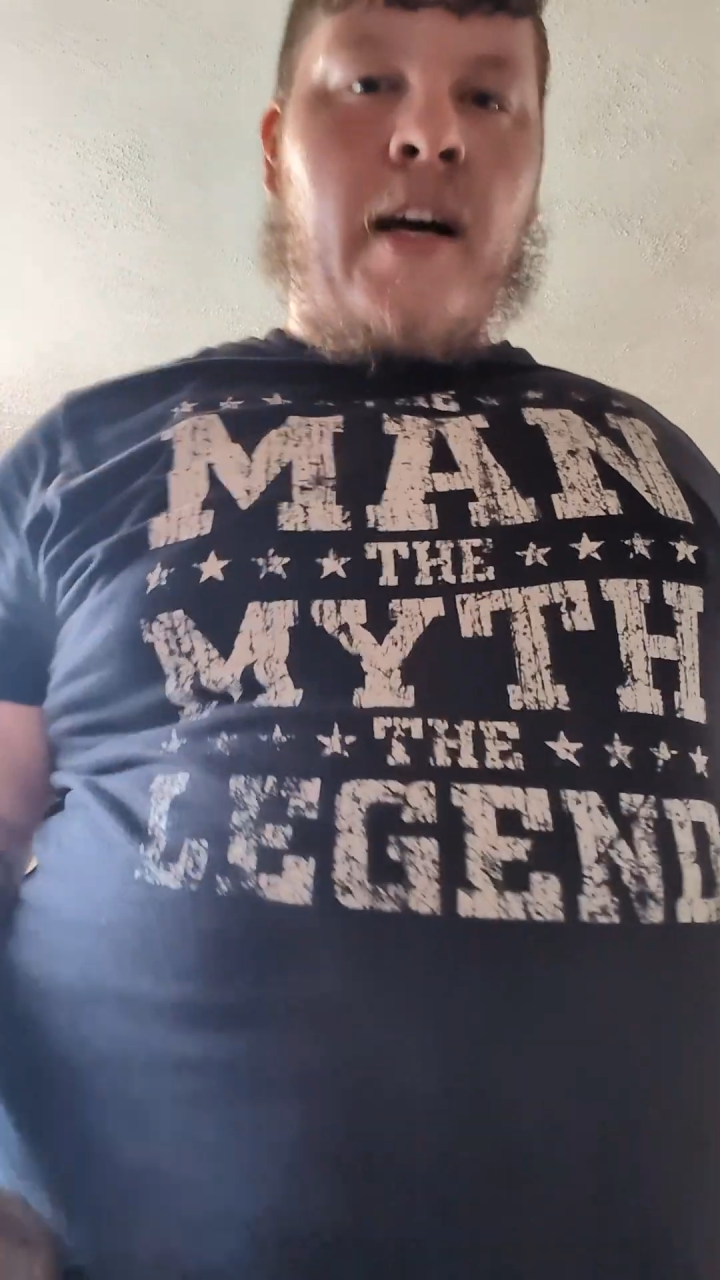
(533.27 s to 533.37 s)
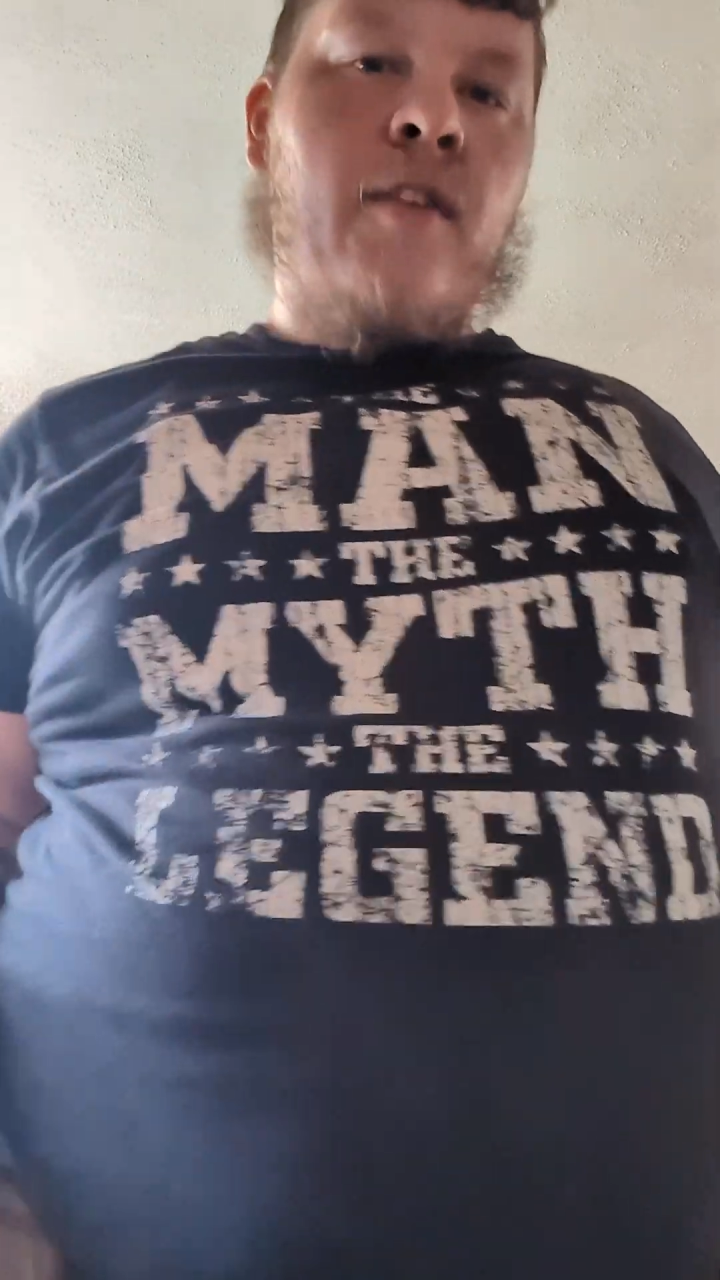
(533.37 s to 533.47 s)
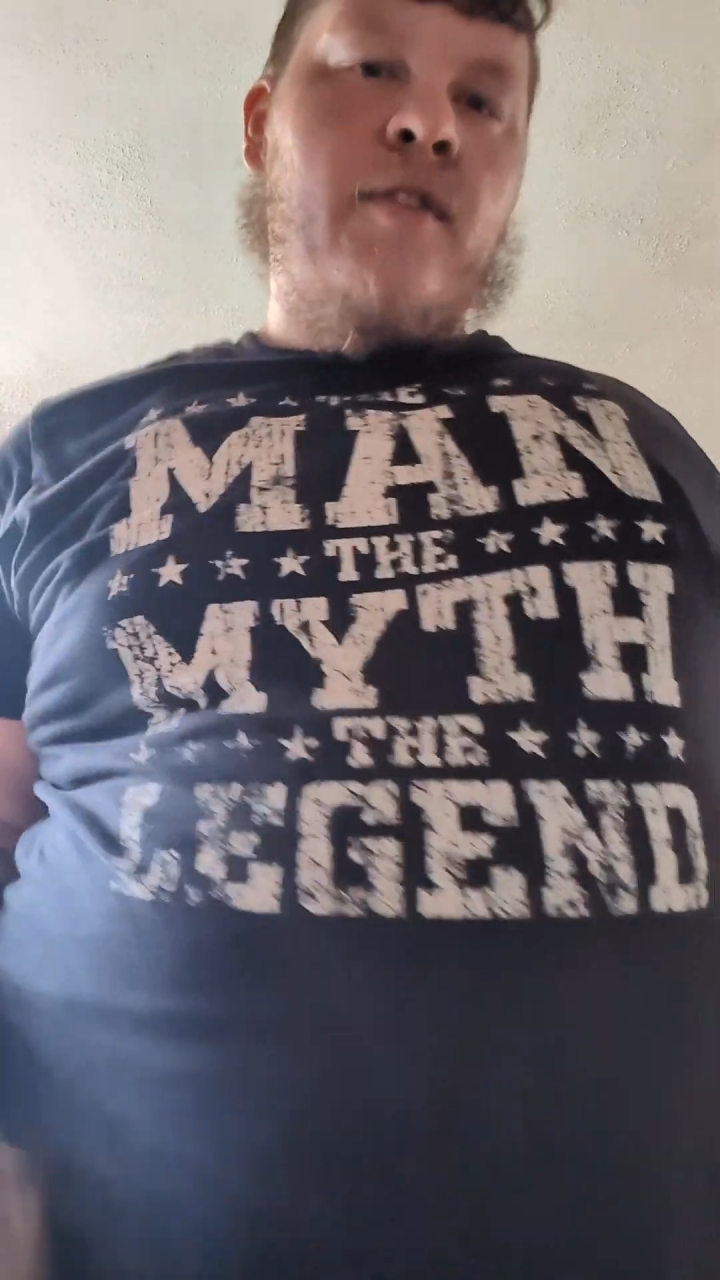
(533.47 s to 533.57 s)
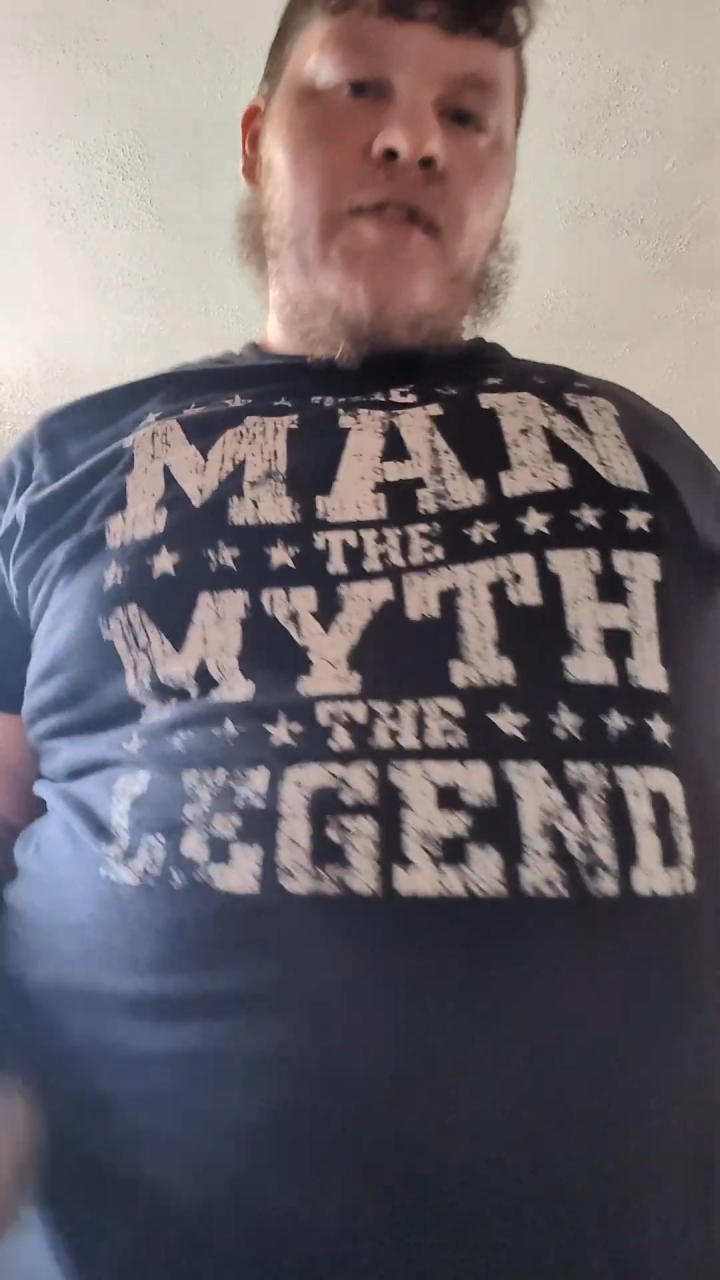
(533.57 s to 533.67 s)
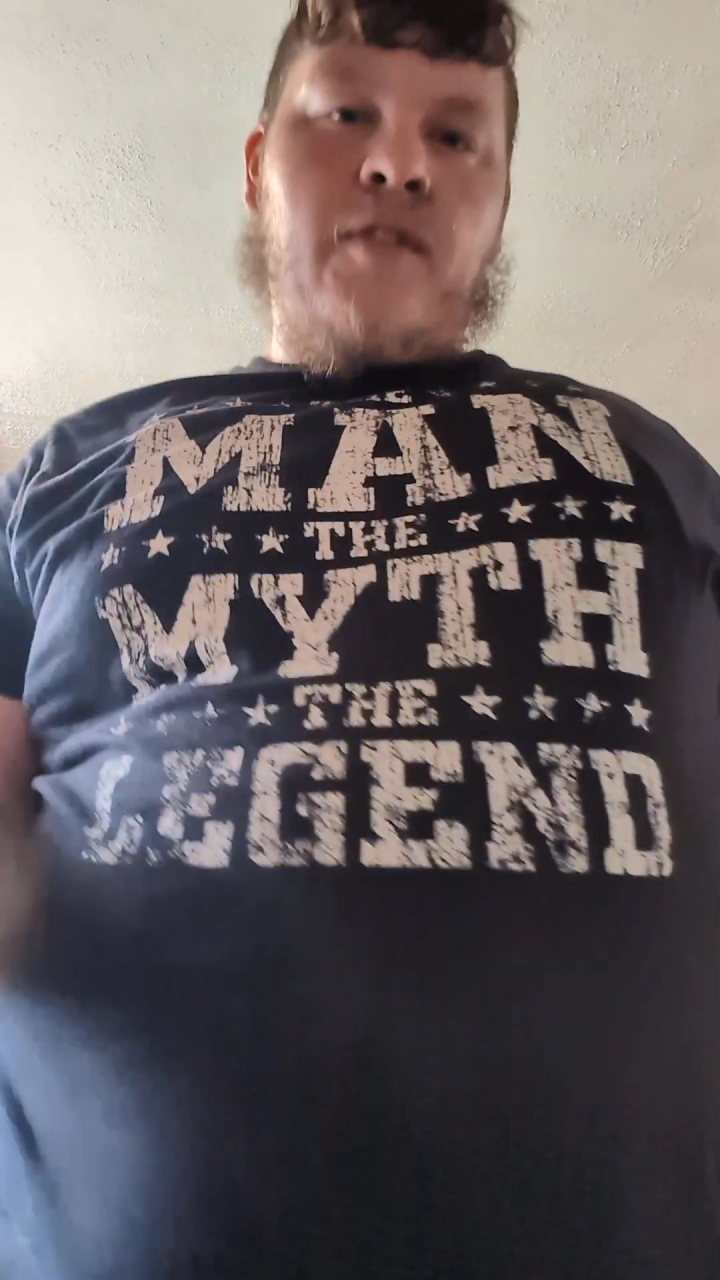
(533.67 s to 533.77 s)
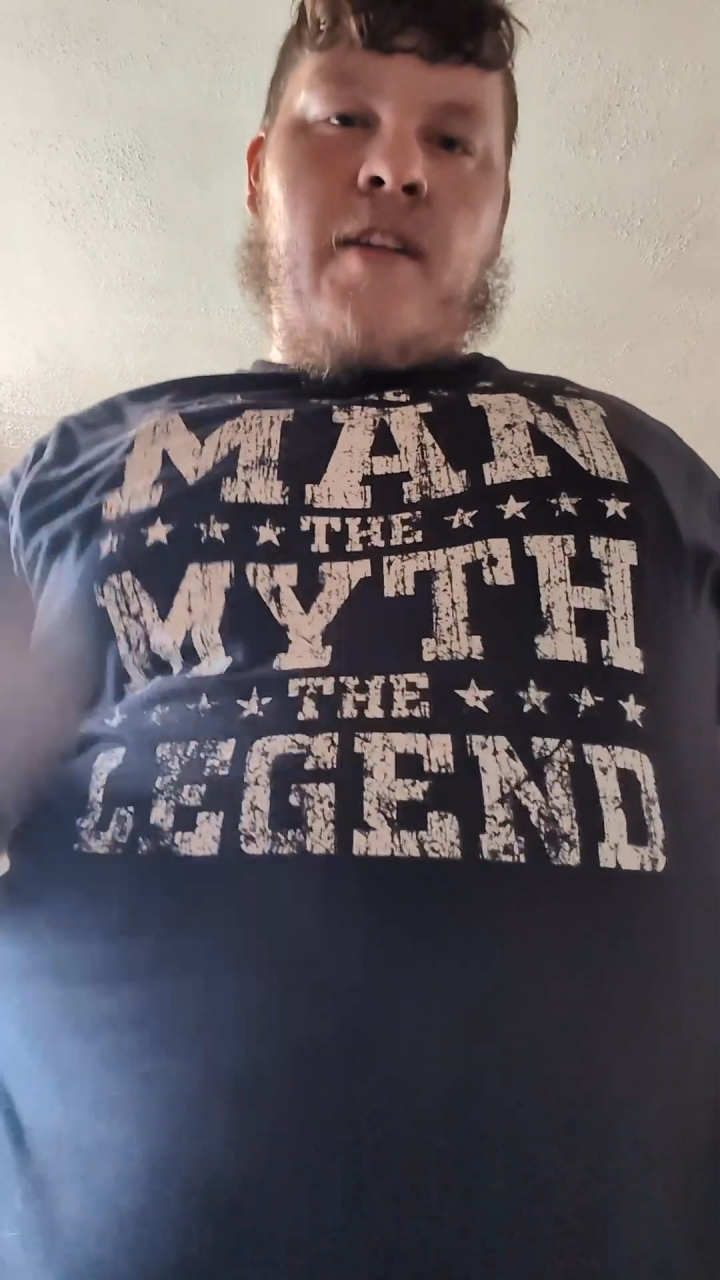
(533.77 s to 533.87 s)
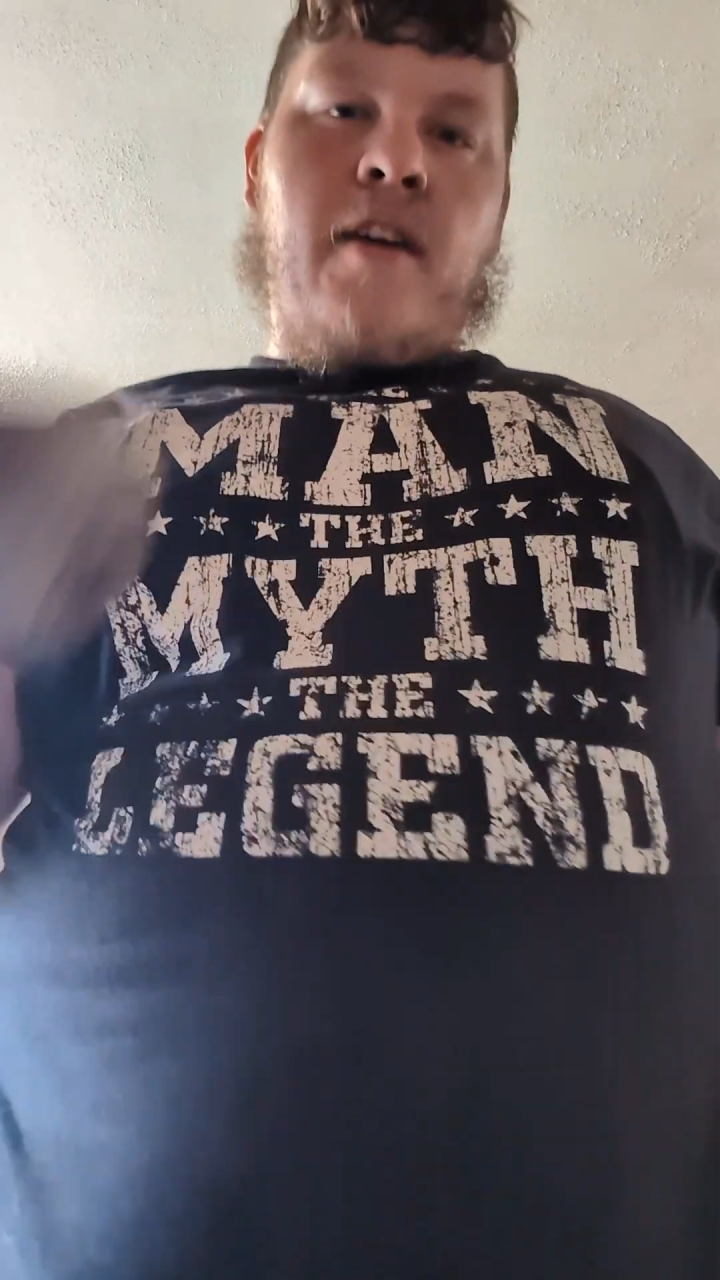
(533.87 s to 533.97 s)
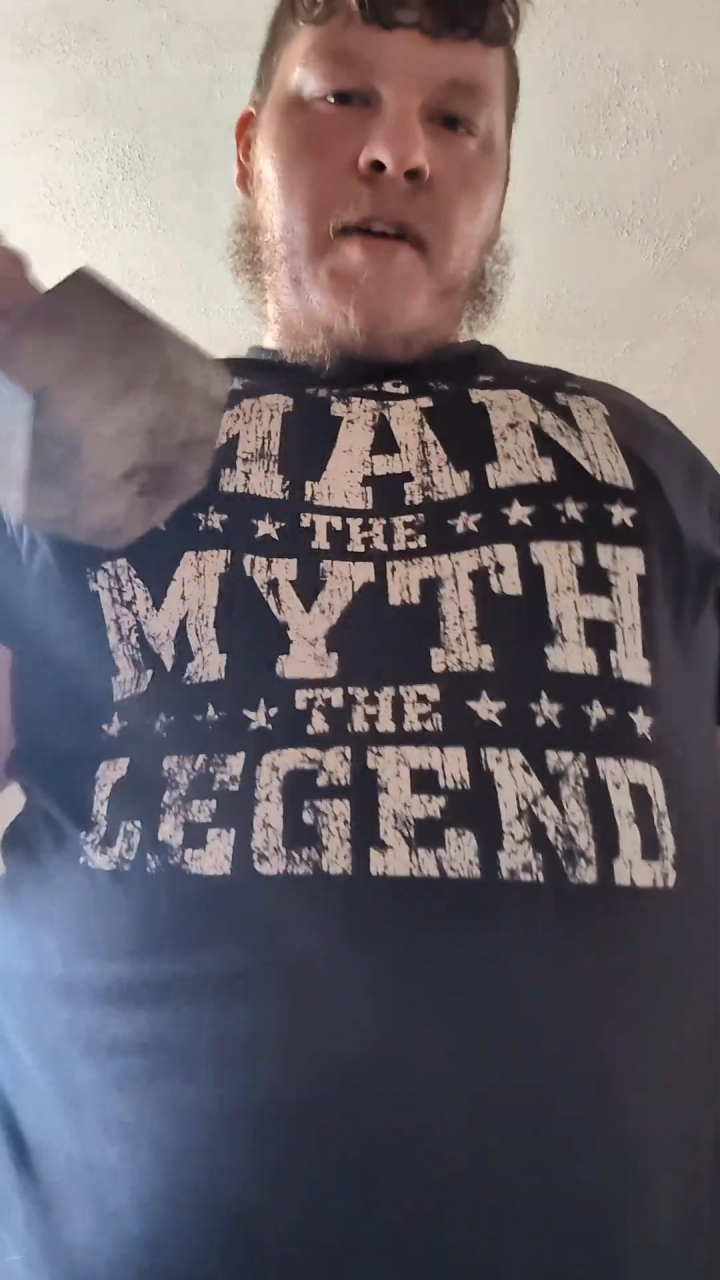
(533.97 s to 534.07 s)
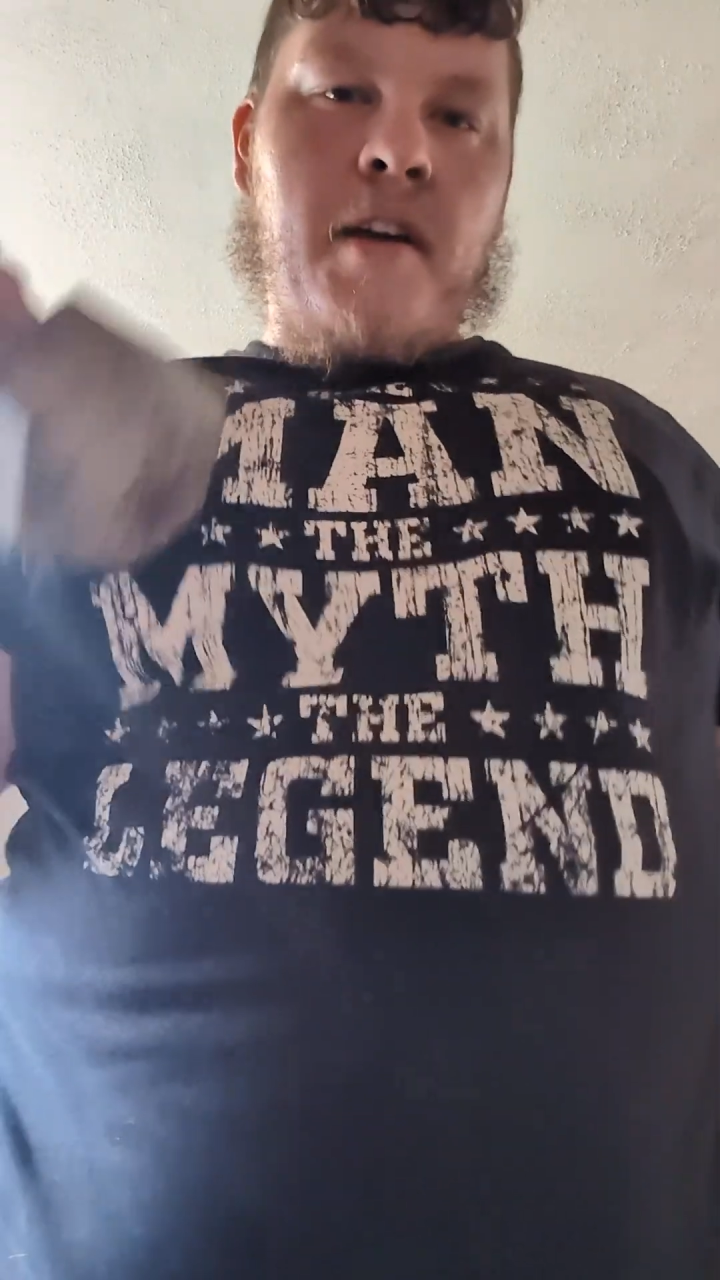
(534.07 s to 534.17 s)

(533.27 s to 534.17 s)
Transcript: out so that